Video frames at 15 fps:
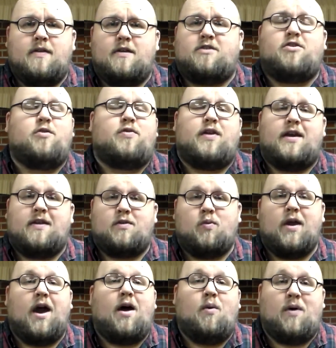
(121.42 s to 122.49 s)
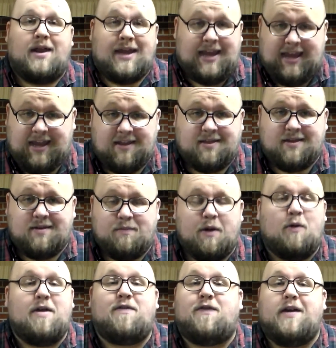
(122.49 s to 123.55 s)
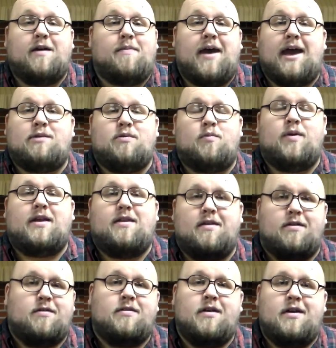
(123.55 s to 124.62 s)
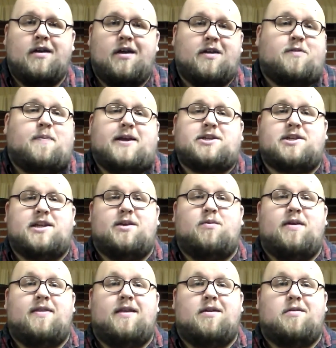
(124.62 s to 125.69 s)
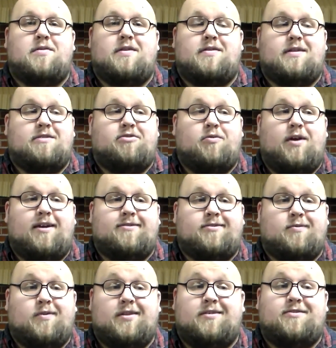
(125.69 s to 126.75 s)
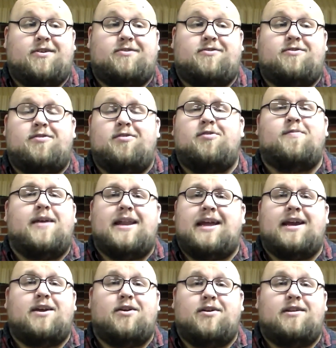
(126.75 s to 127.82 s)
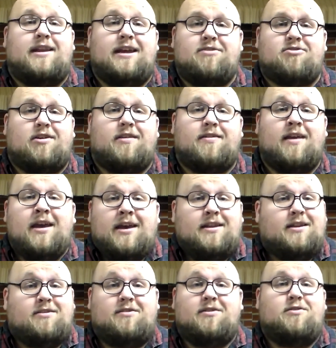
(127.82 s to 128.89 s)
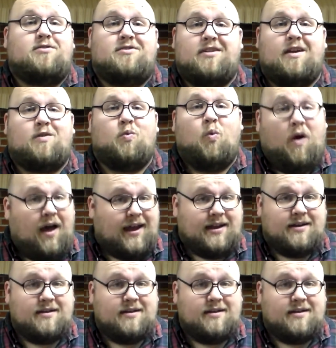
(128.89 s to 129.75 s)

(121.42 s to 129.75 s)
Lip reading: The truth is, we all want to eat, but we feel bad when we do. Especially when there's a situation where there's just too many good dishes to choose just one.